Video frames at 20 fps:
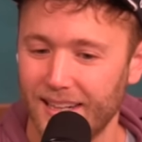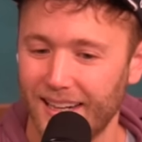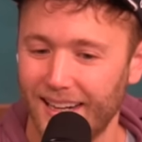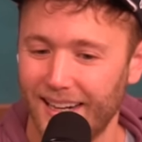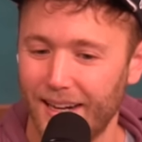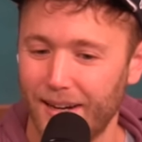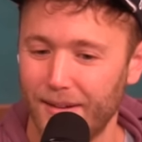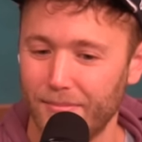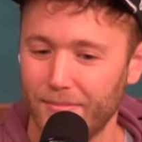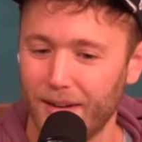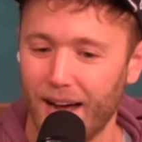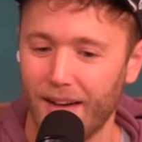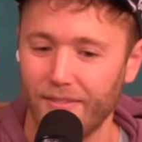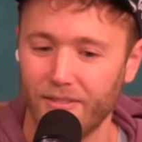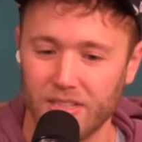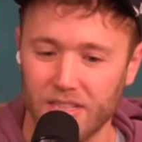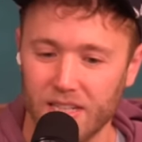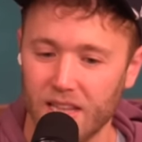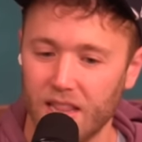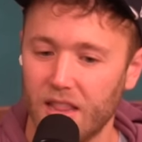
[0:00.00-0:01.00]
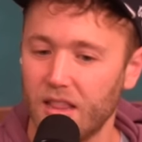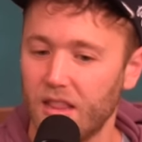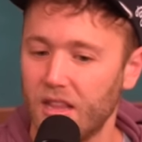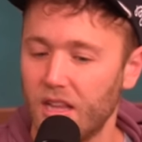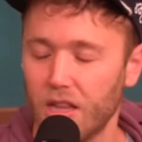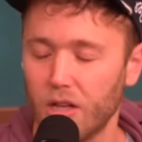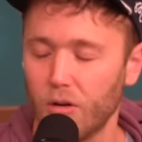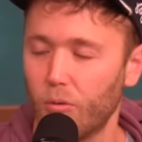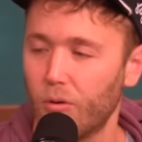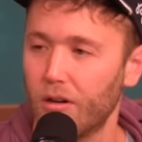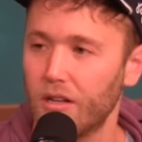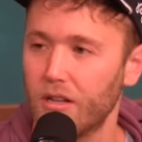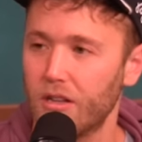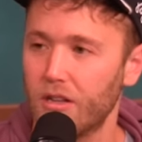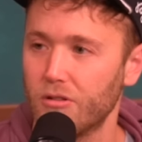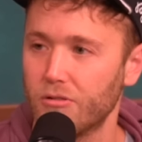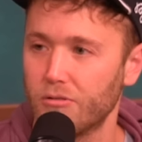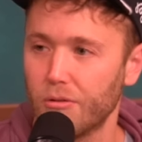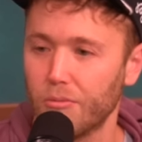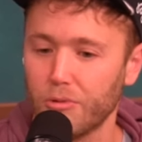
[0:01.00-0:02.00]
Um, obviously, neither one of
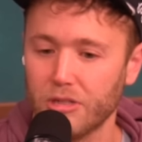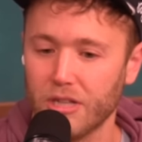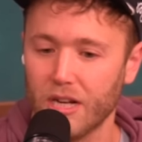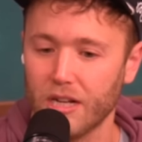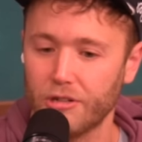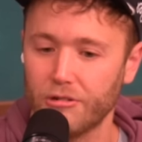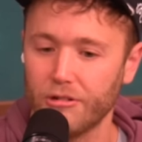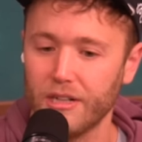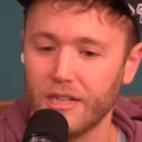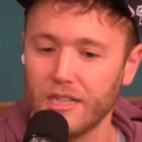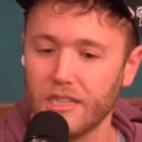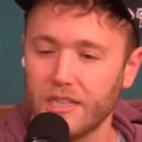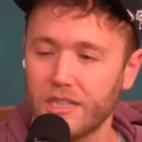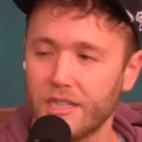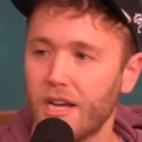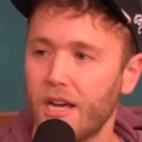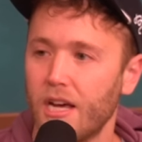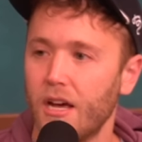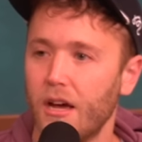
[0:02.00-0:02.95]
those rumors had credence,